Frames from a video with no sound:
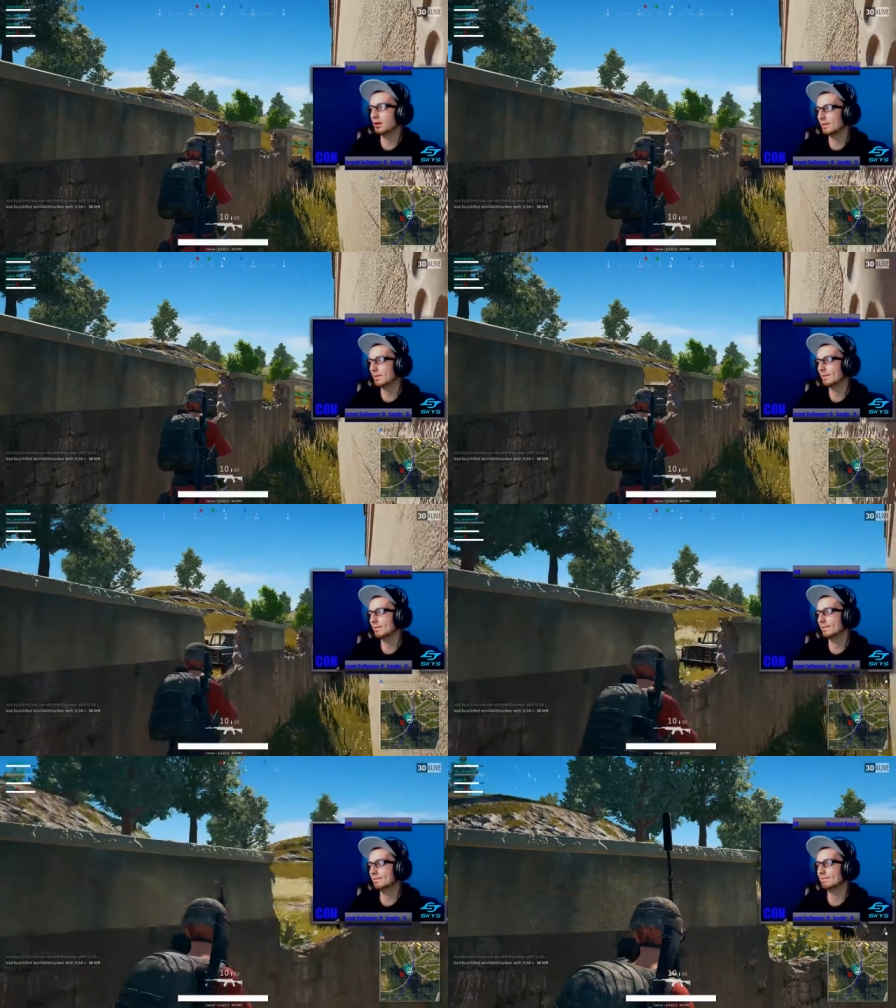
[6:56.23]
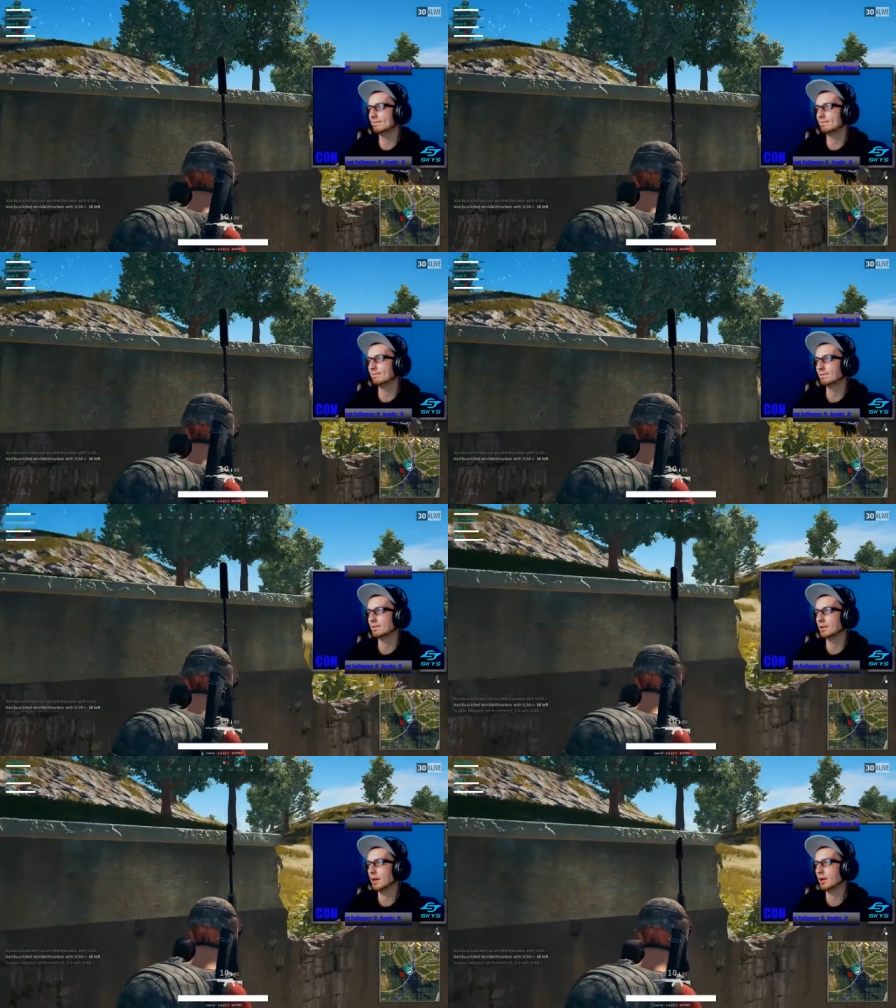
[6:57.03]
more
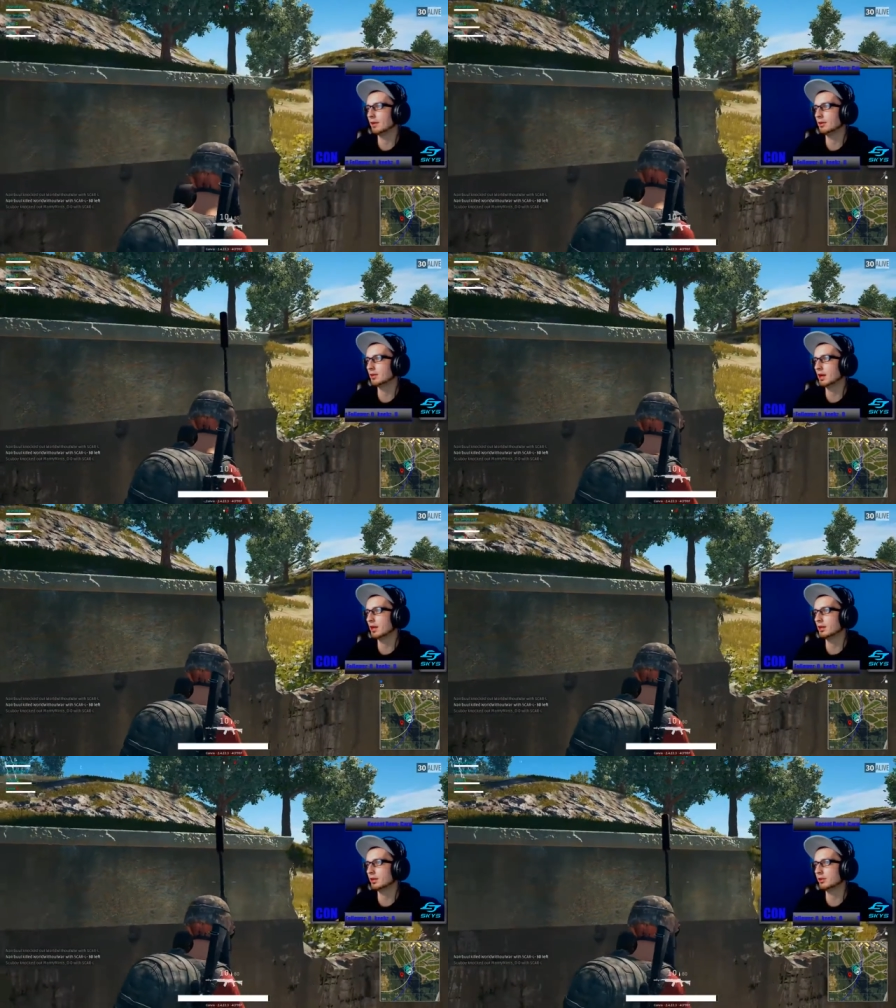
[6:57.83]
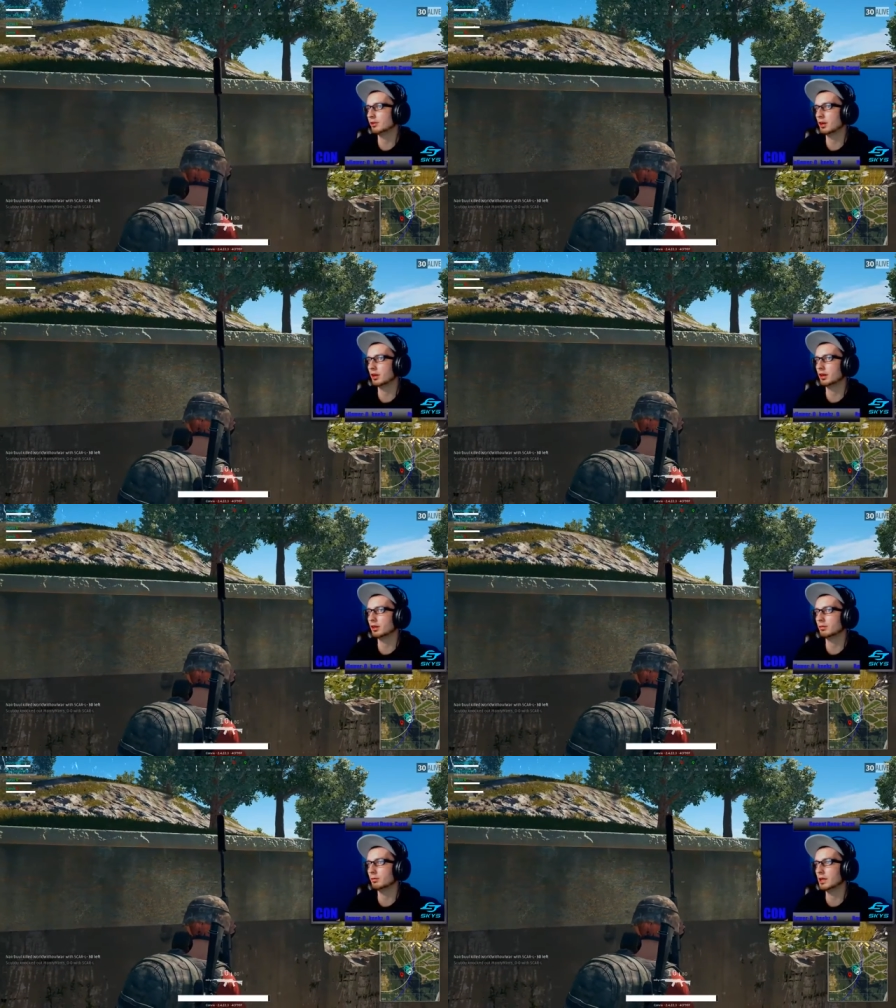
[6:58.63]
there. Yeah, there's a guy that, that shot at
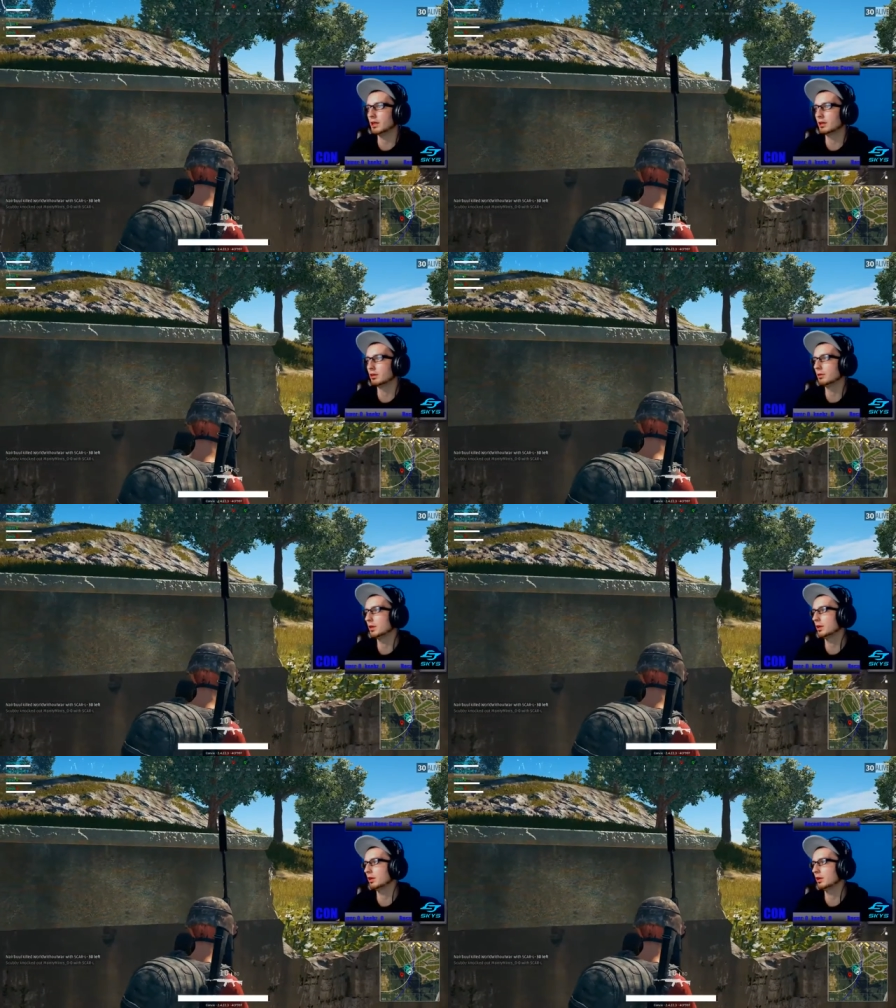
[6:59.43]
Ray, Ray Tech.